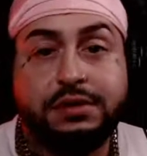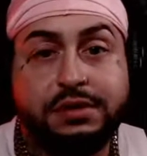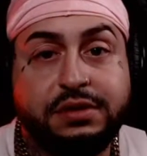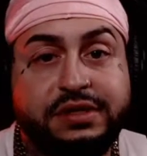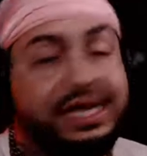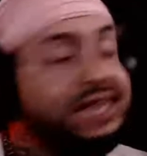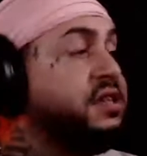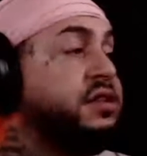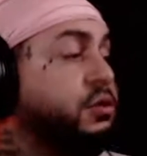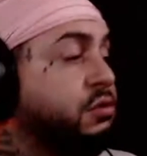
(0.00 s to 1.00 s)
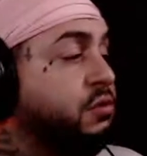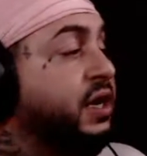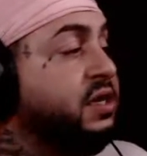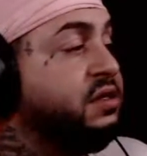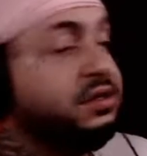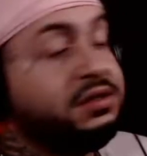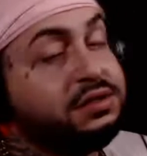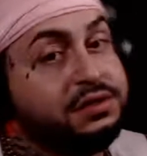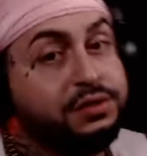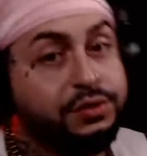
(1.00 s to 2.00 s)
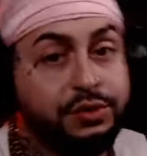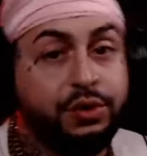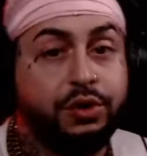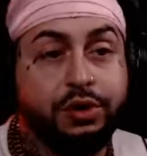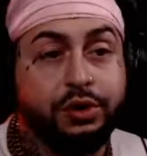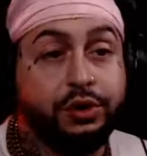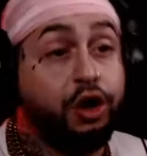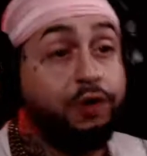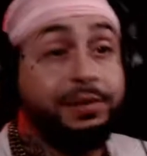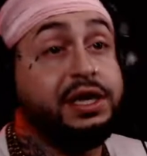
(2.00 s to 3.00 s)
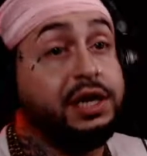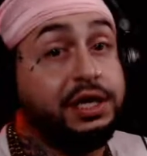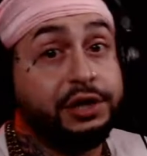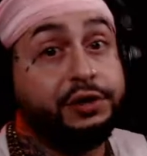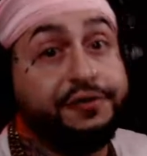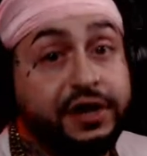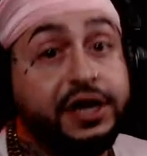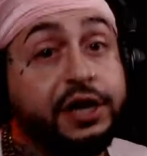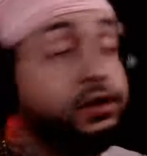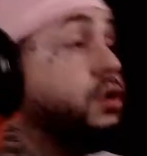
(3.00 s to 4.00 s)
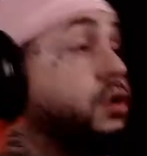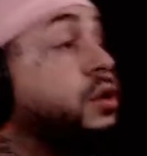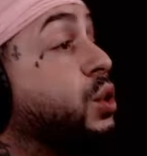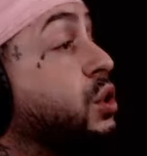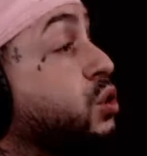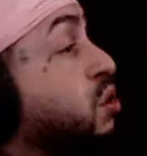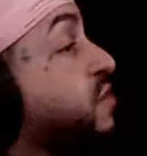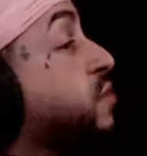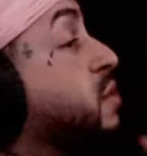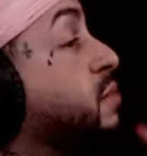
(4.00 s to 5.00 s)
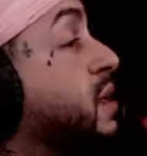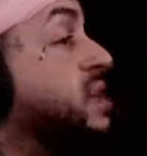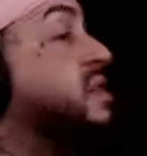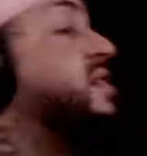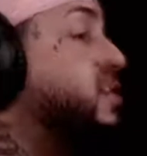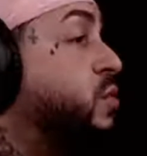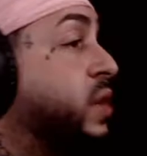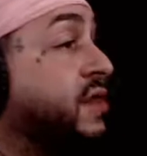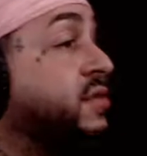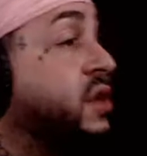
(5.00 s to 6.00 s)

See, it has nothing to do with race or her being a little fucking girl or George Floyd being 6, whatever.